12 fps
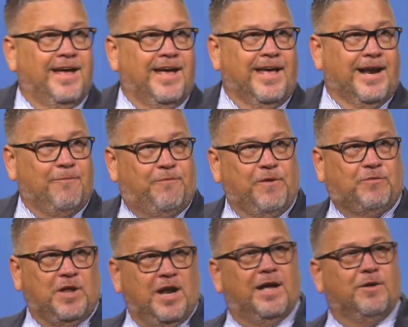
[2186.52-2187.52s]
And I'm
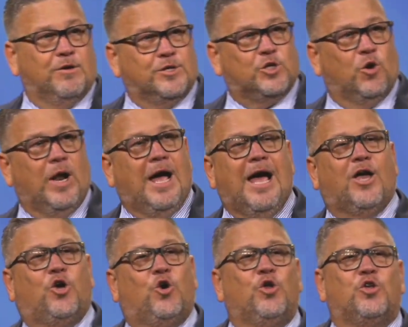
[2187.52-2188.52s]
59 years old. I
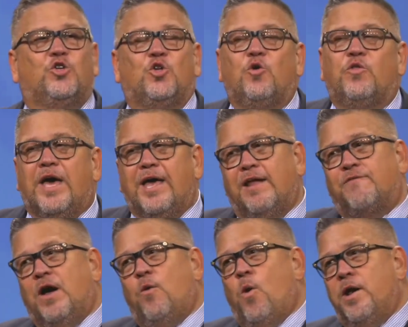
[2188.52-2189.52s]
could do that if
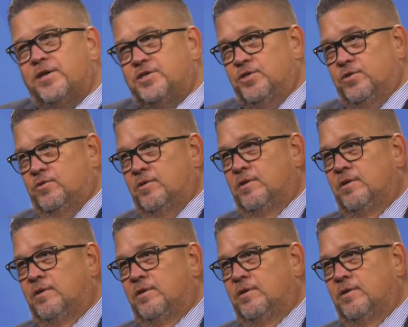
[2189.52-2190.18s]
I wanted to.